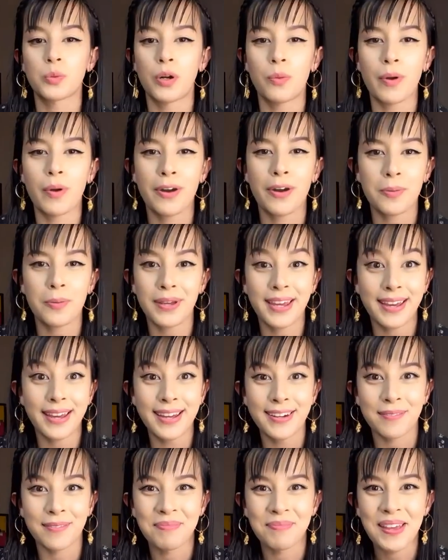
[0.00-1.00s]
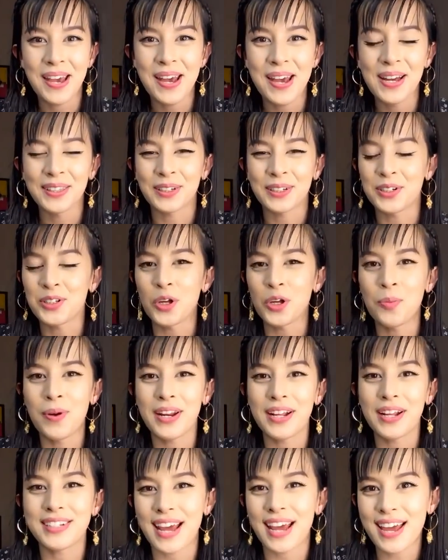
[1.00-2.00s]
Well, where to begin? There's so
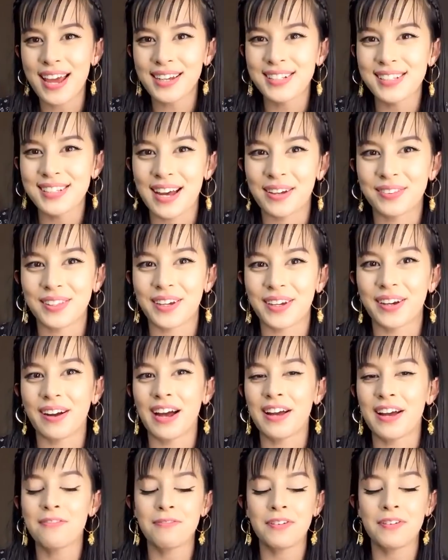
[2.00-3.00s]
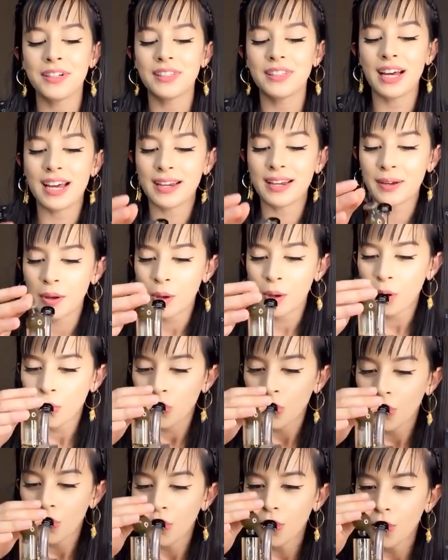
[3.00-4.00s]
many danks out there. I feel like
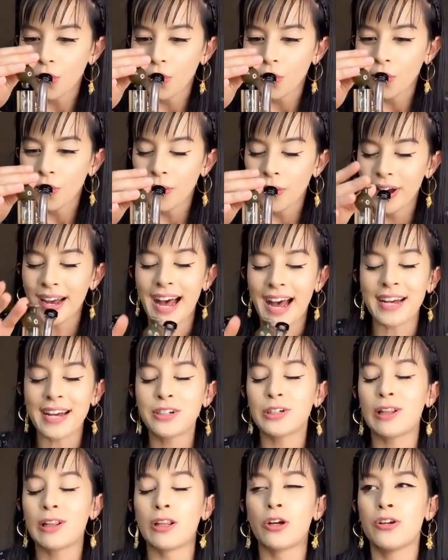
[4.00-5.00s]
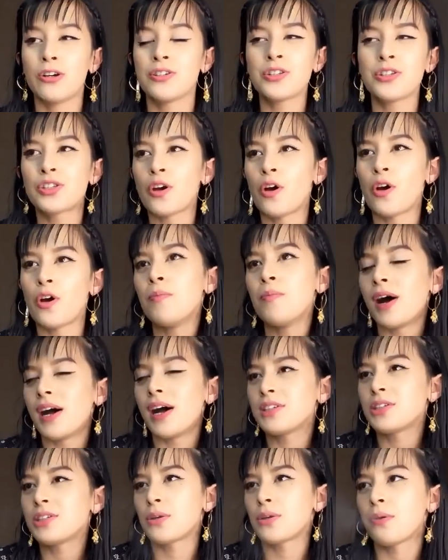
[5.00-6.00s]
I could learn so
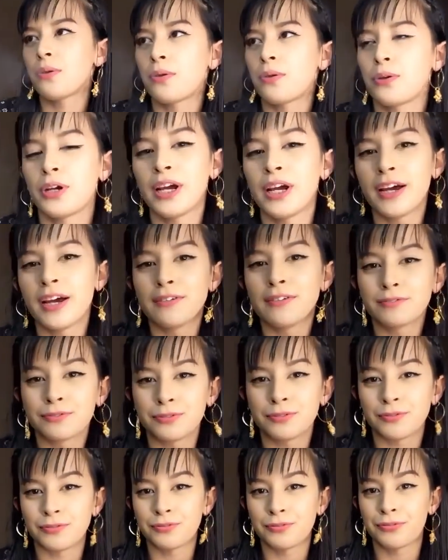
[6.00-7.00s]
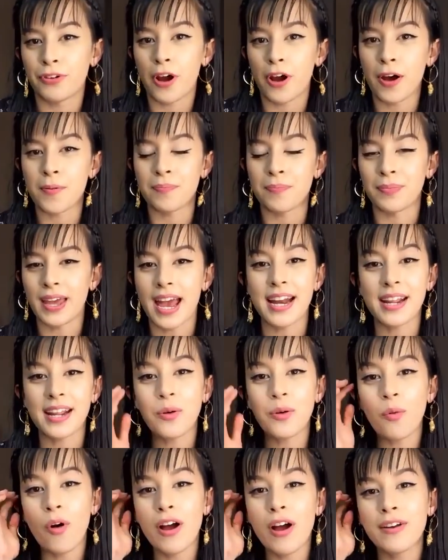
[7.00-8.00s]
much from
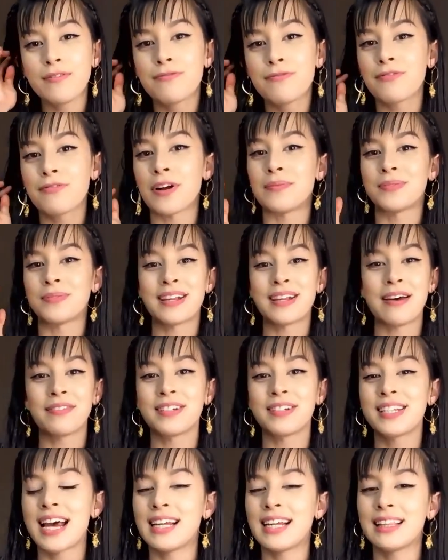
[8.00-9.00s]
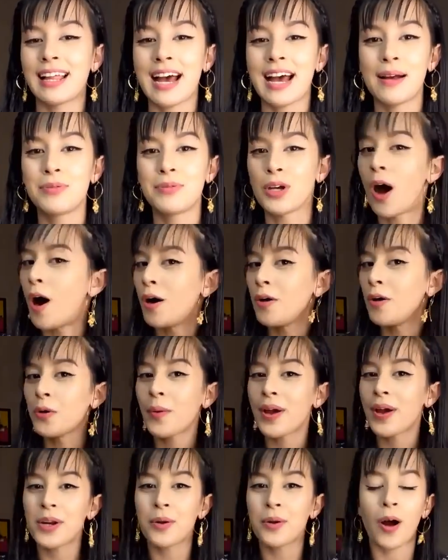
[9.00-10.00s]
anyone from 710 Labs all the
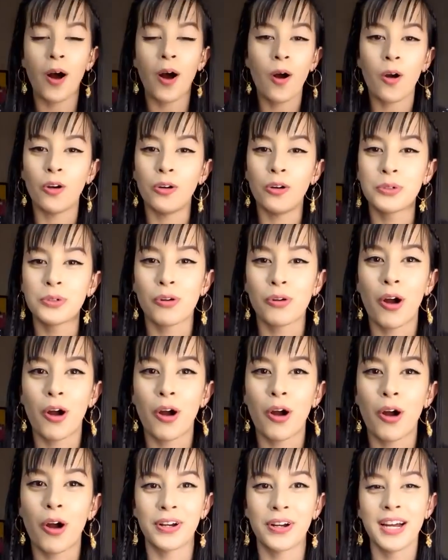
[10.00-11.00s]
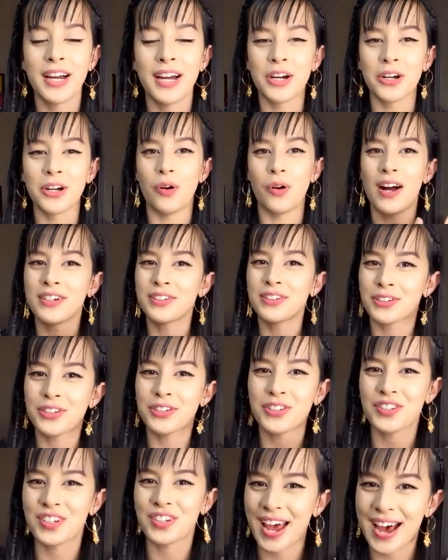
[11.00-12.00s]
way to a home grower who
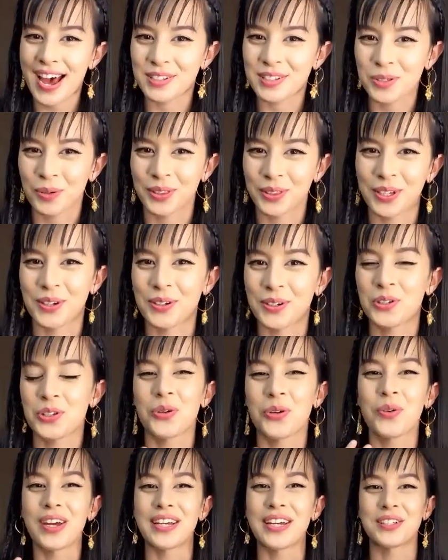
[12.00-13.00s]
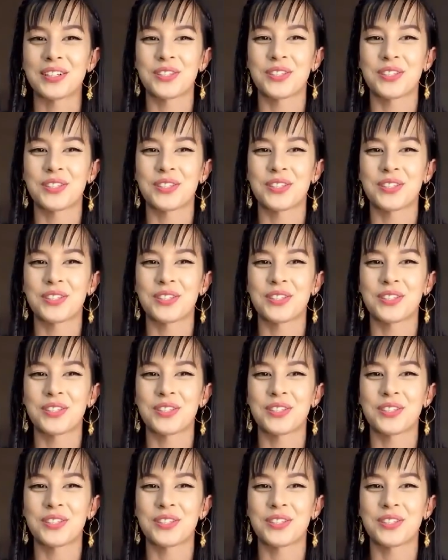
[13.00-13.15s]
understands what they're doing.